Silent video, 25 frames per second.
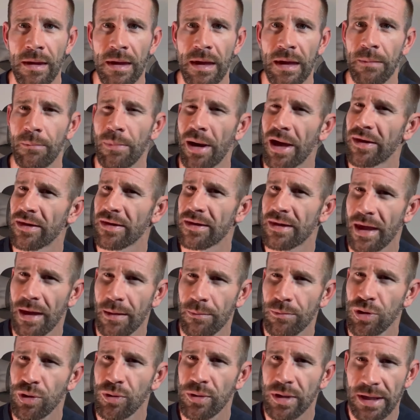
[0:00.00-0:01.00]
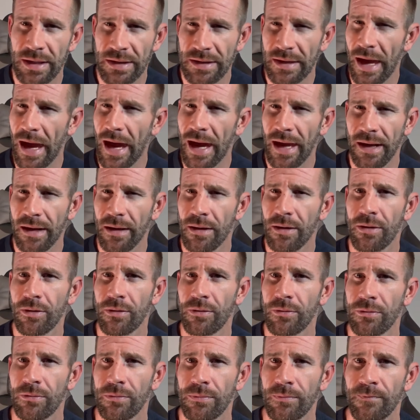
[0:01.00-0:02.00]
And by the time you get to
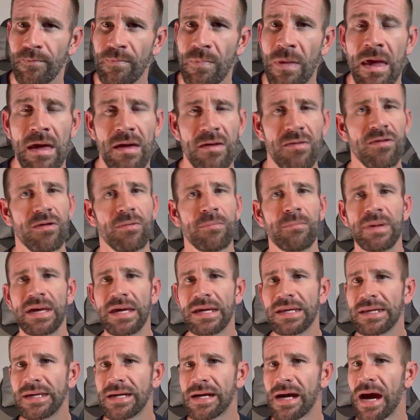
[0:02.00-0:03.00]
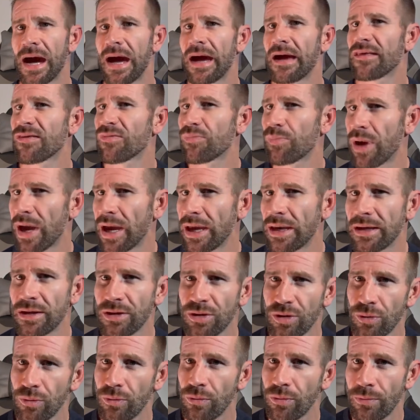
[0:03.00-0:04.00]
Idaho, the media has
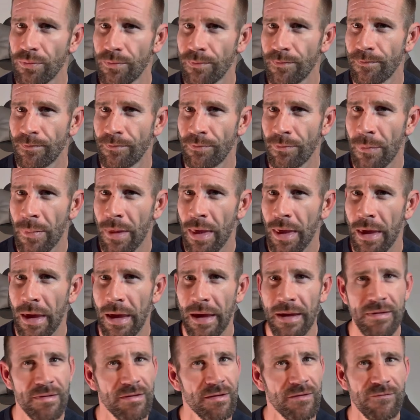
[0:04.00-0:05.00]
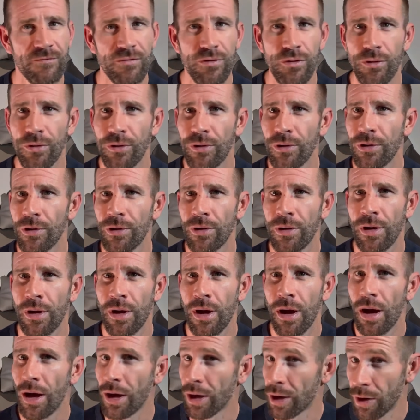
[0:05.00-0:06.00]
painted you as if you're
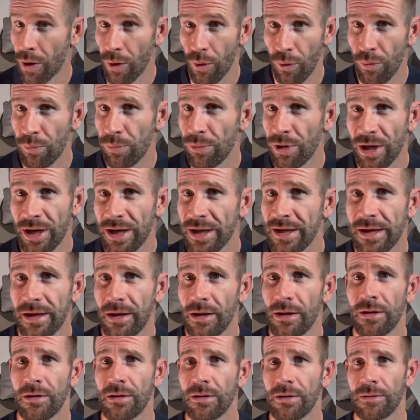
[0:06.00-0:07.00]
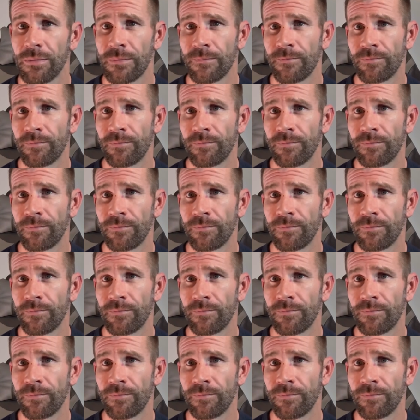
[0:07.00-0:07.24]
a cold-blooded killer,